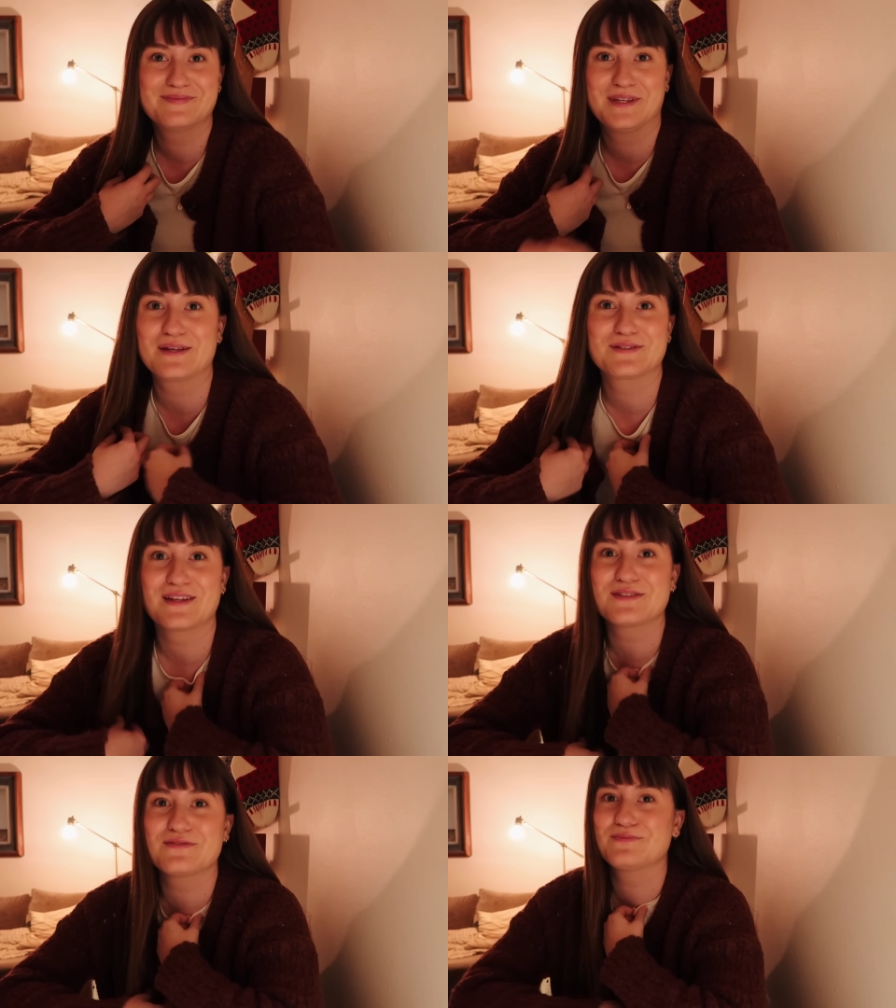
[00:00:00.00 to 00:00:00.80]
yes,
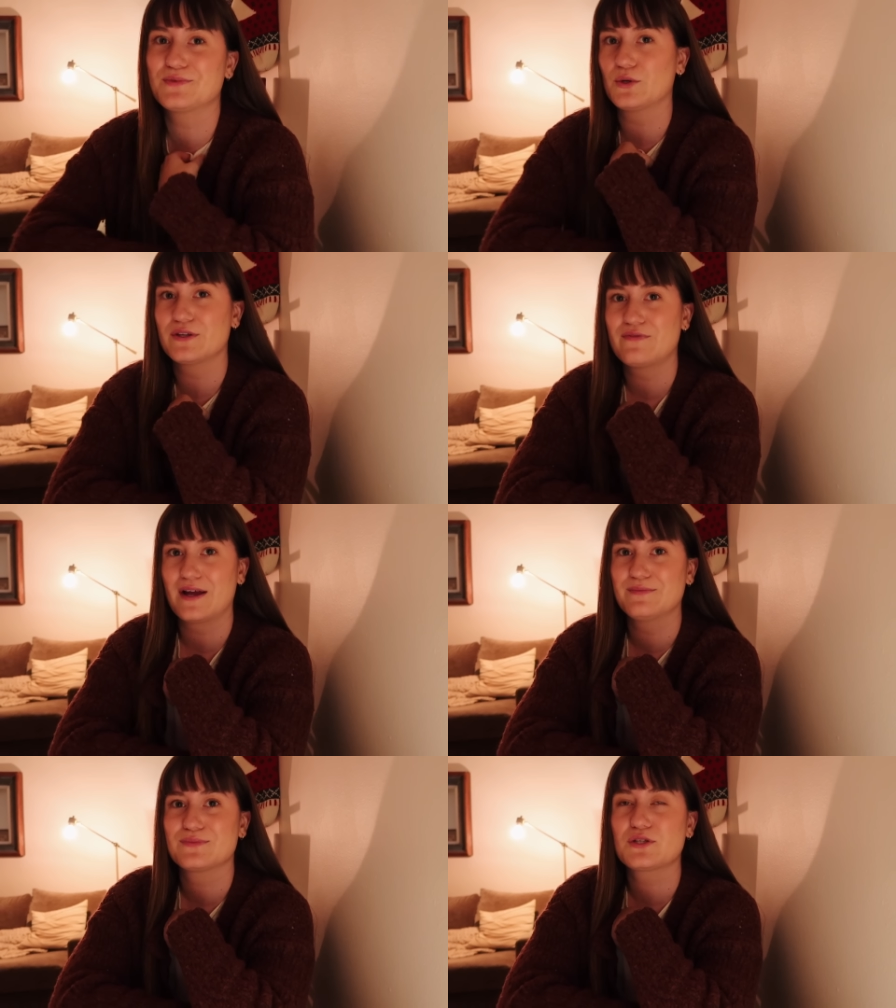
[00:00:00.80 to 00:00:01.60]
that's totally
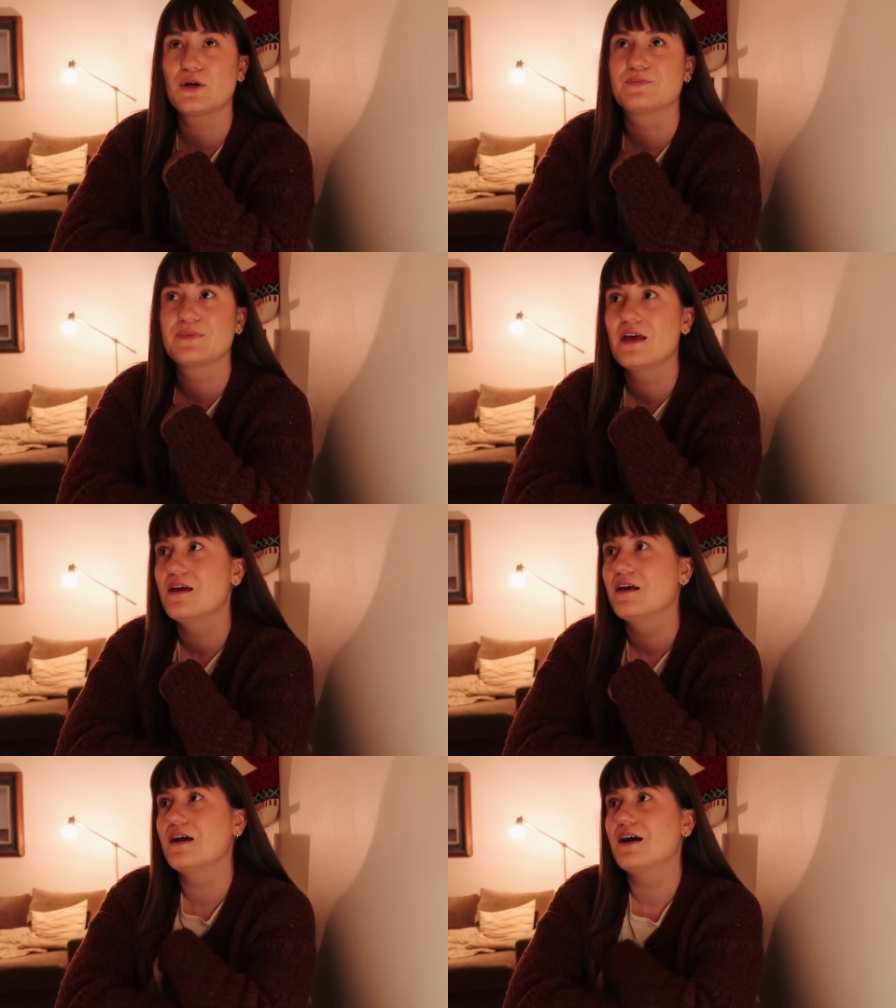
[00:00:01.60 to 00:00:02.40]
fine. So
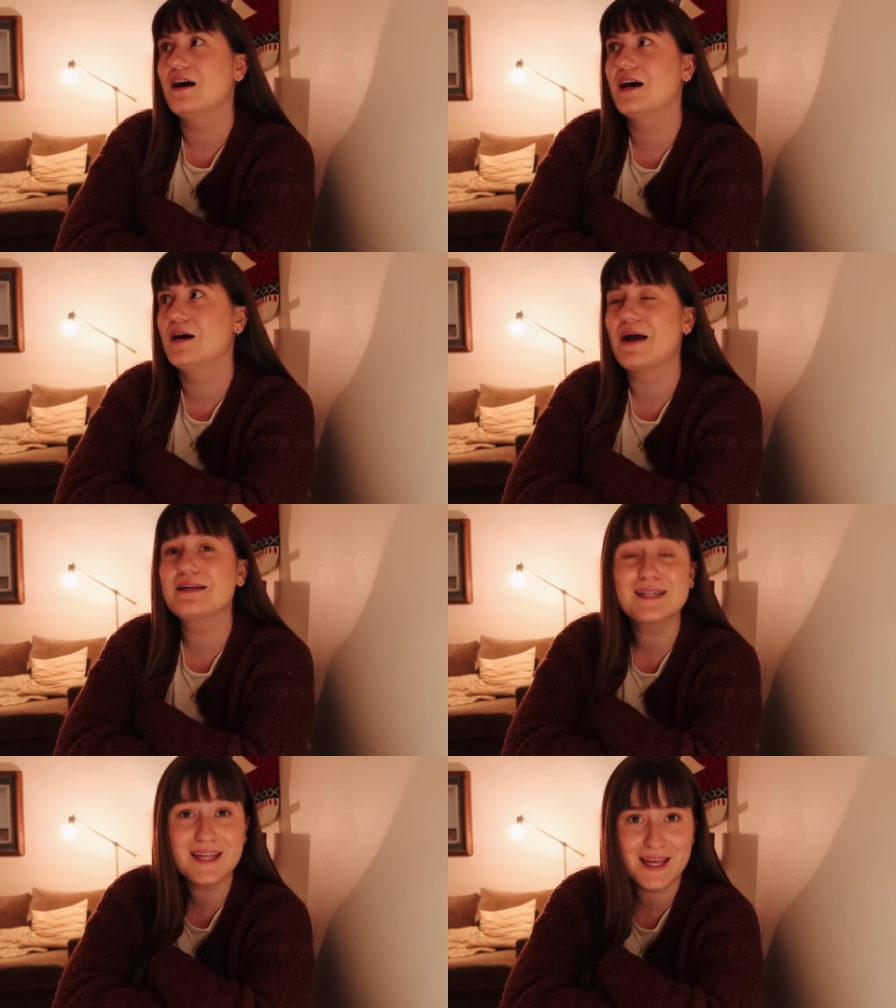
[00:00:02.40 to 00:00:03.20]
um, I
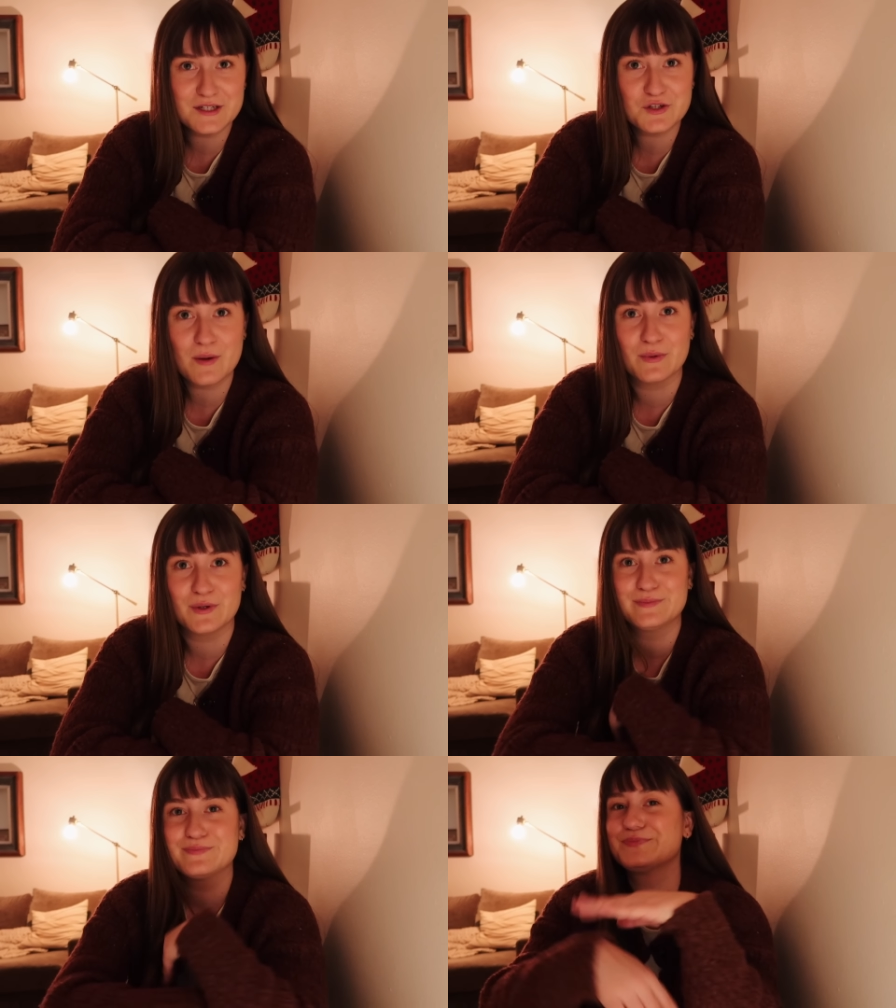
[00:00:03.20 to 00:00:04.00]
didn't get in
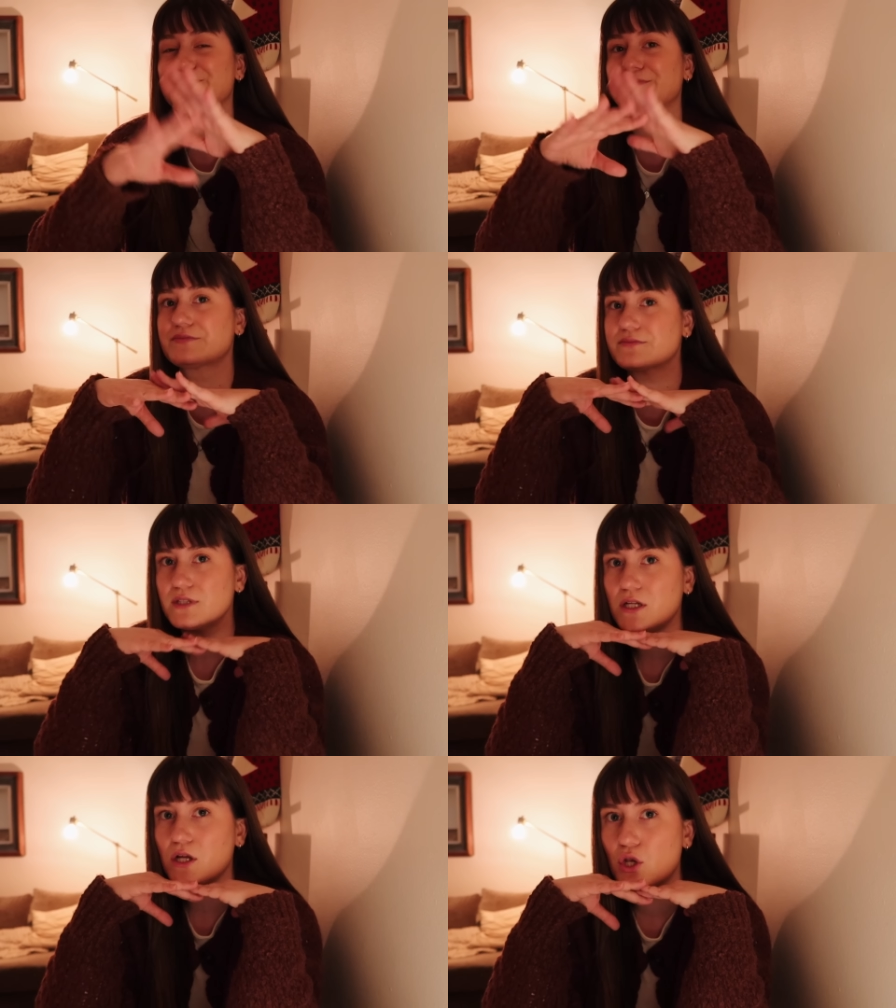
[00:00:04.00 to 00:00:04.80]
trouble
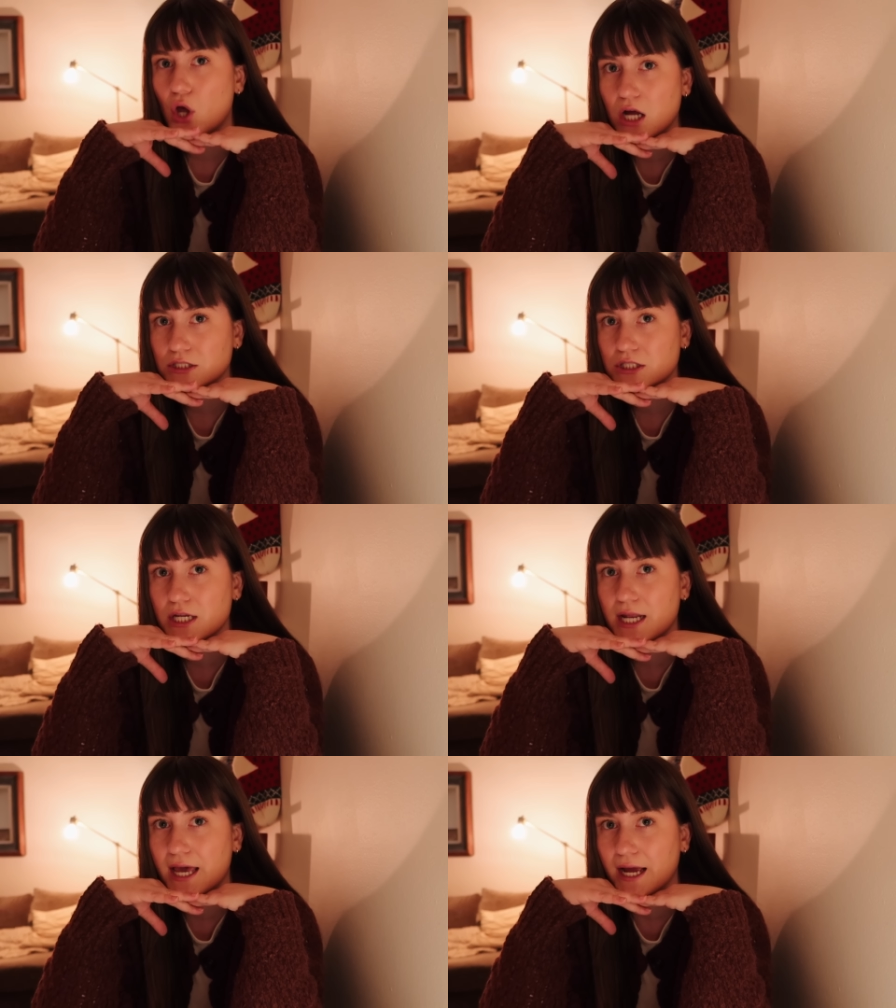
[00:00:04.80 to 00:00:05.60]
not
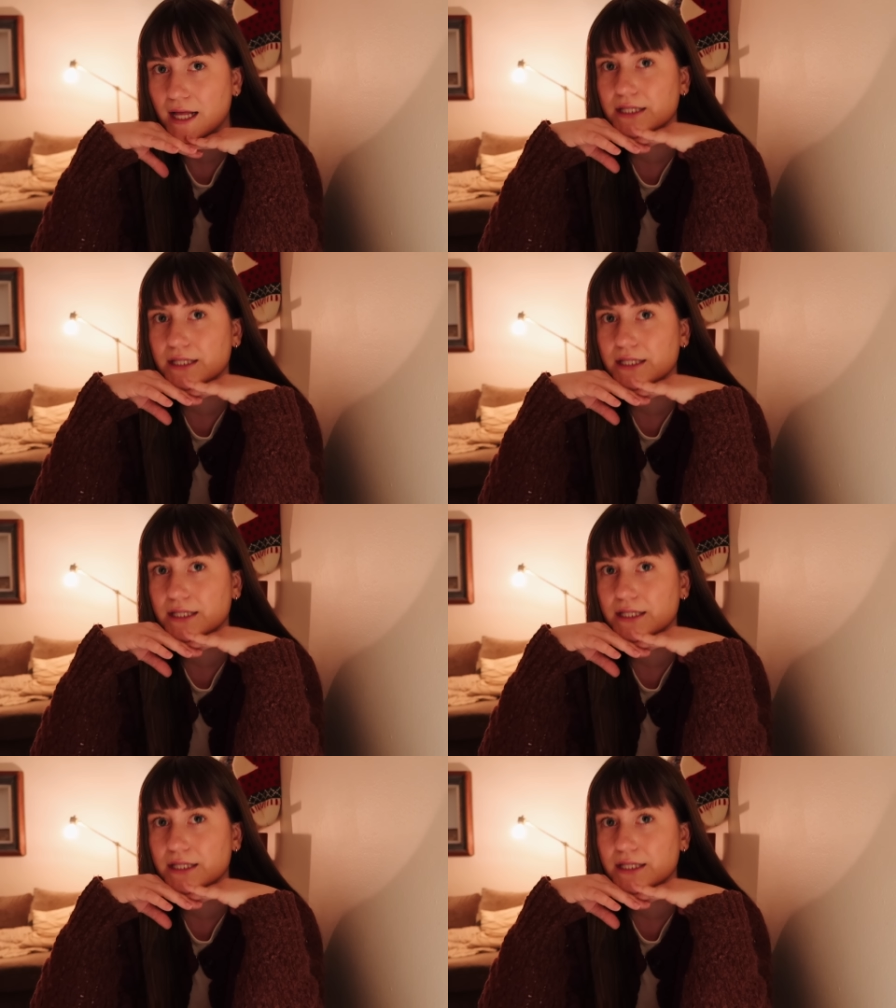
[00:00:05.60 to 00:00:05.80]
today, at